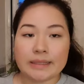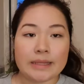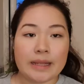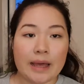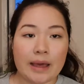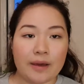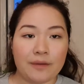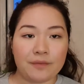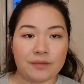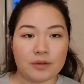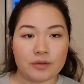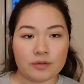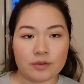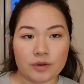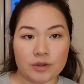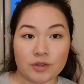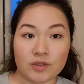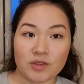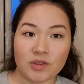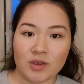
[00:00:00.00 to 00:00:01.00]
have the
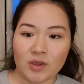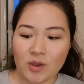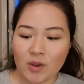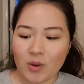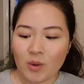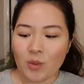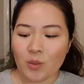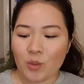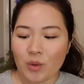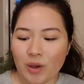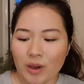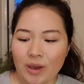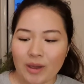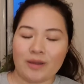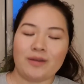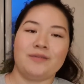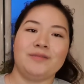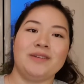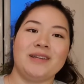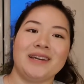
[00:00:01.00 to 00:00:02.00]
roots, what I
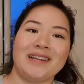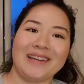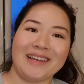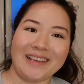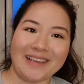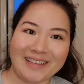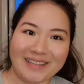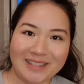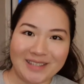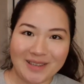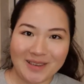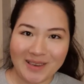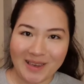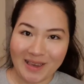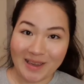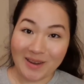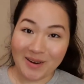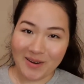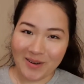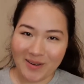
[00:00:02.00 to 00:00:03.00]
have done is you
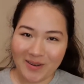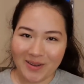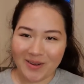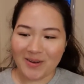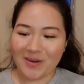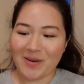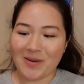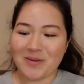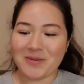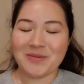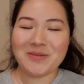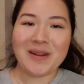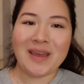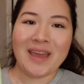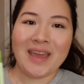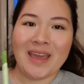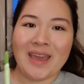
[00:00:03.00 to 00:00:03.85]
can grow your own,